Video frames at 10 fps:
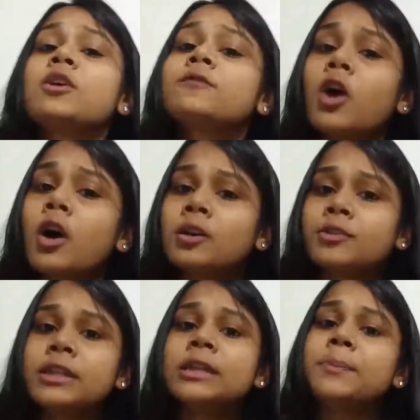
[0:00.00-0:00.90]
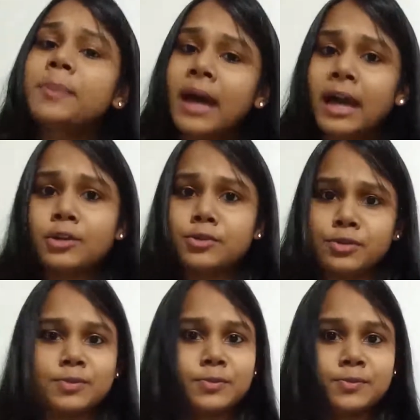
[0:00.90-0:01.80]
have already planned to
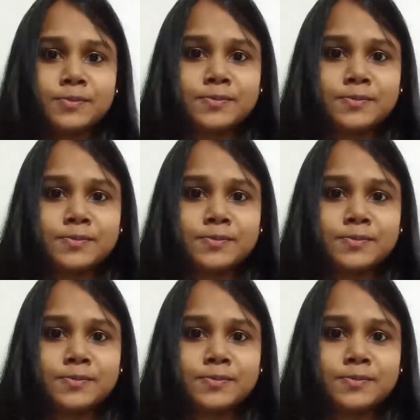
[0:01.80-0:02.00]
do.